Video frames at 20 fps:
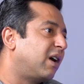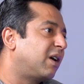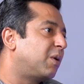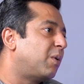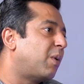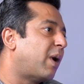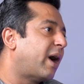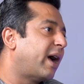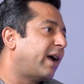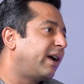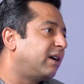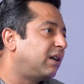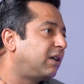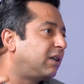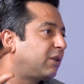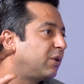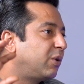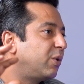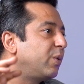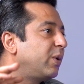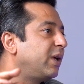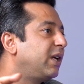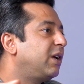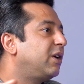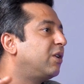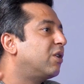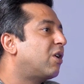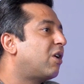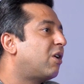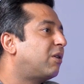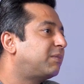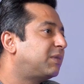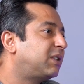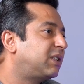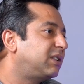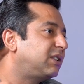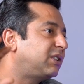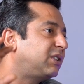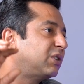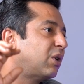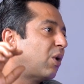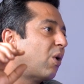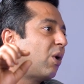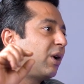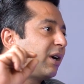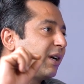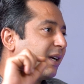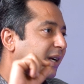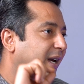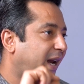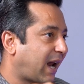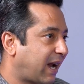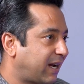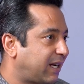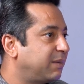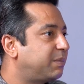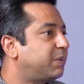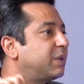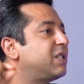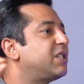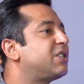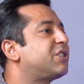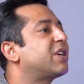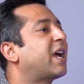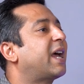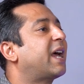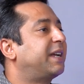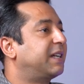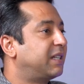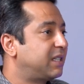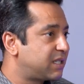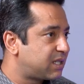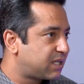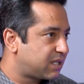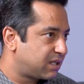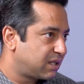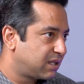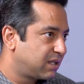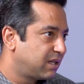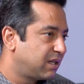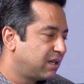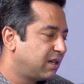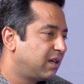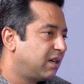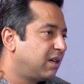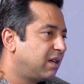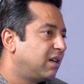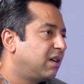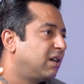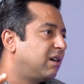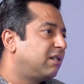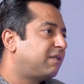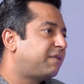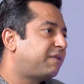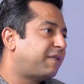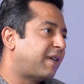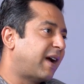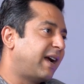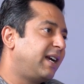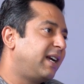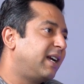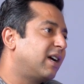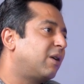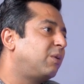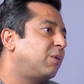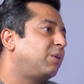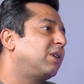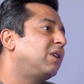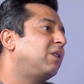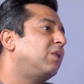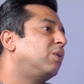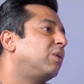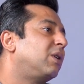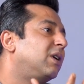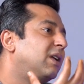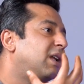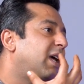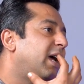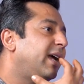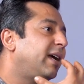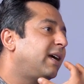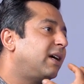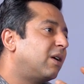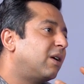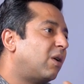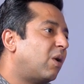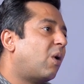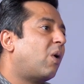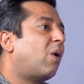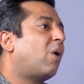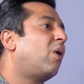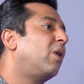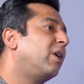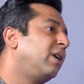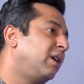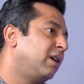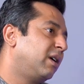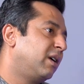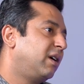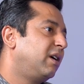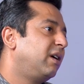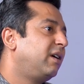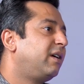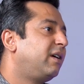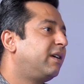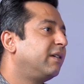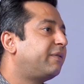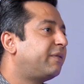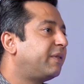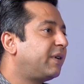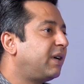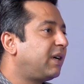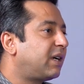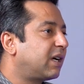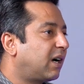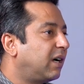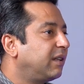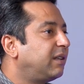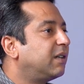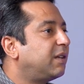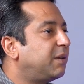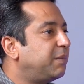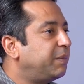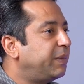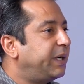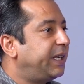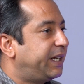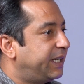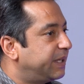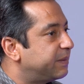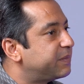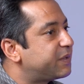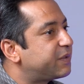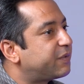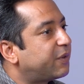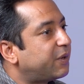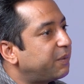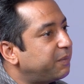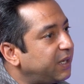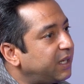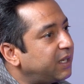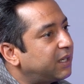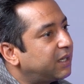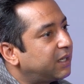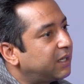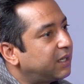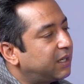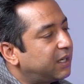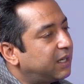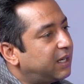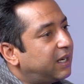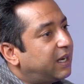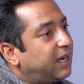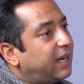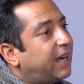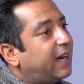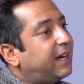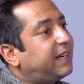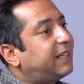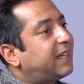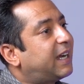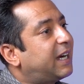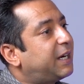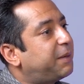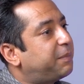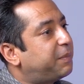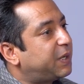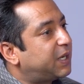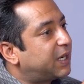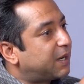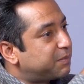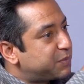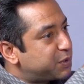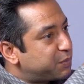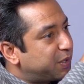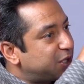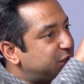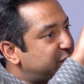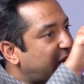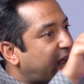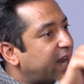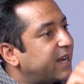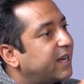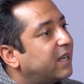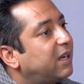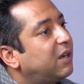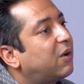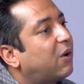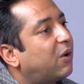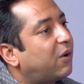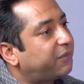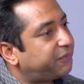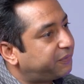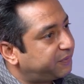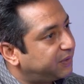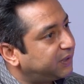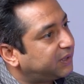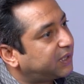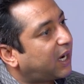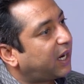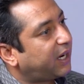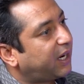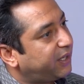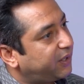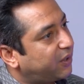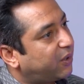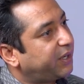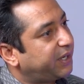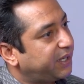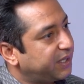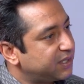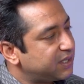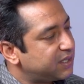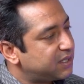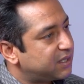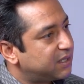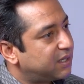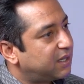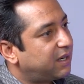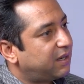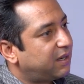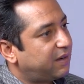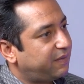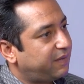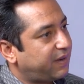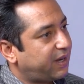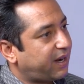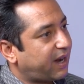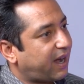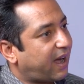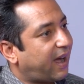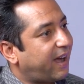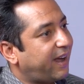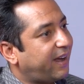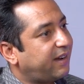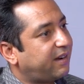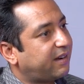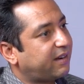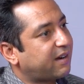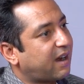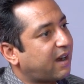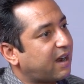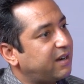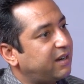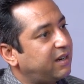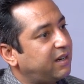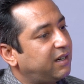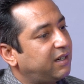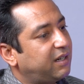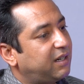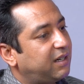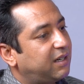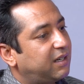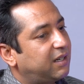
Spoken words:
acquired through e-commerce or trackable channels, find out a lookalike on different other mediums for me, and that becomes my channel of the target audience, where I run